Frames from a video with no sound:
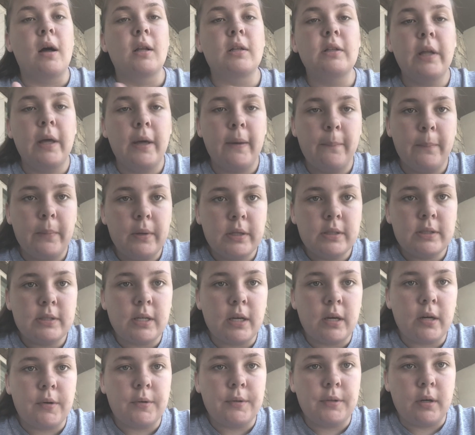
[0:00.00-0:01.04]
Let me
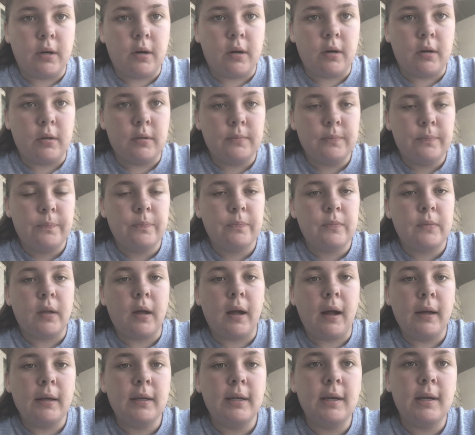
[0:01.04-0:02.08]
tell y'all,
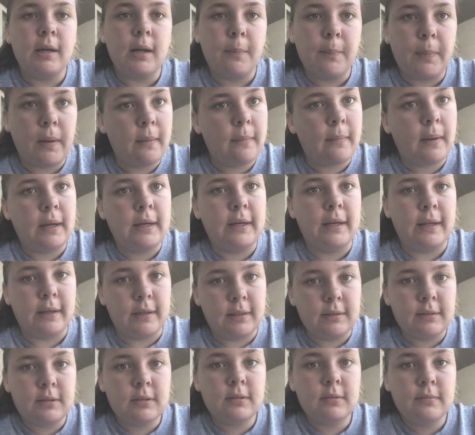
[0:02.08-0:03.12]
I get up out my
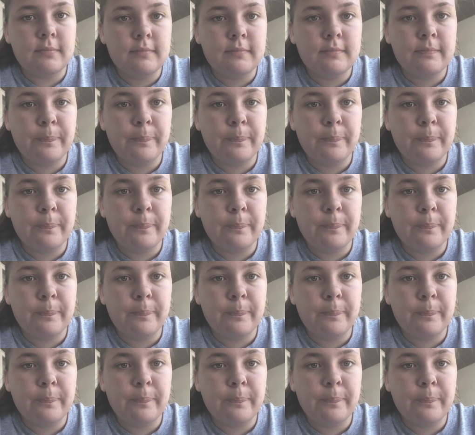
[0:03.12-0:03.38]
desk,